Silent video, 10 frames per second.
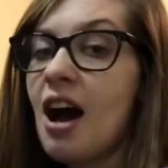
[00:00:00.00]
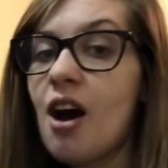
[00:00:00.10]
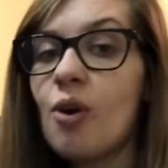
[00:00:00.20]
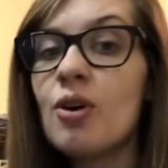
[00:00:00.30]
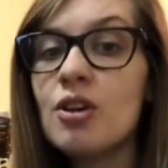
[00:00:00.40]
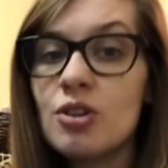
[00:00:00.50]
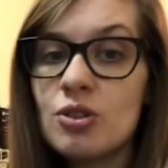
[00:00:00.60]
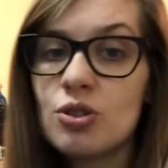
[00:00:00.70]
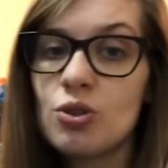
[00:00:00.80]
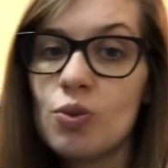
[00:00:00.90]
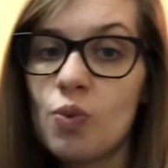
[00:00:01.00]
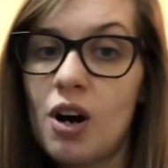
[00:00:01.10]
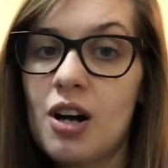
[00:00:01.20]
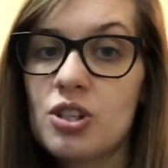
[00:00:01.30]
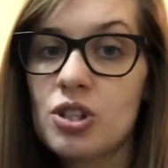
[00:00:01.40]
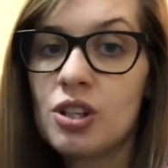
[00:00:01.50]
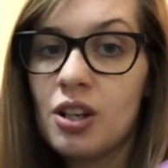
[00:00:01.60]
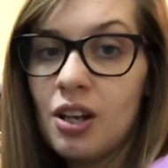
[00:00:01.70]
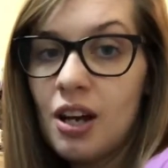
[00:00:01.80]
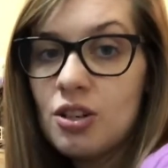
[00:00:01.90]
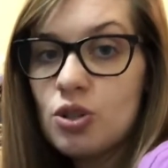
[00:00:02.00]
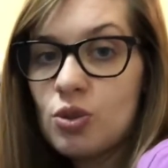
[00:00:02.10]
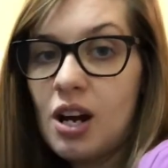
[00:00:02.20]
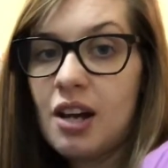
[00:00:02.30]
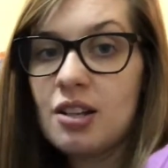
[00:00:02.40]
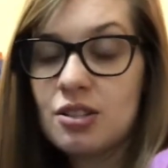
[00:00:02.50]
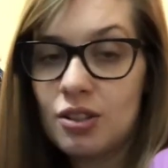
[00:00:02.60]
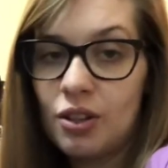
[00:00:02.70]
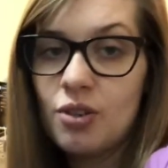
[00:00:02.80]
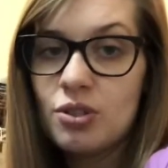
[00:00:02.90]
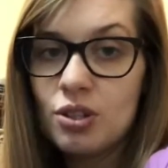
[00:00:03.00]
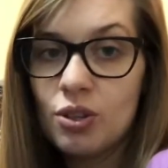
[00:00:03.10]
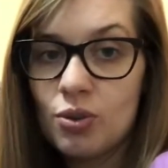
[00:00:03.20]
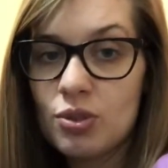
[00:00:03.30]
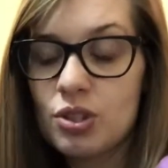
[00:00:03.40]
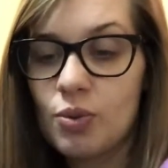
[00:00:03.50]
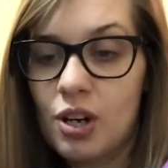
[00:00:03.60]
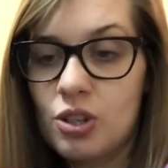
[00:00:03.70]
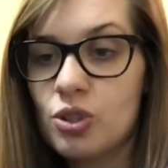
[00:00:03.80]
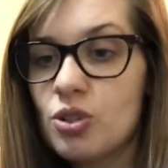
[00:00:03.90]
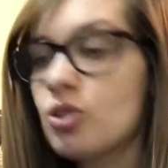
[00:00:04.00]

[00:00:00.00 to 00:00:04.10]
how to wash and dry his clothes. Use the washer and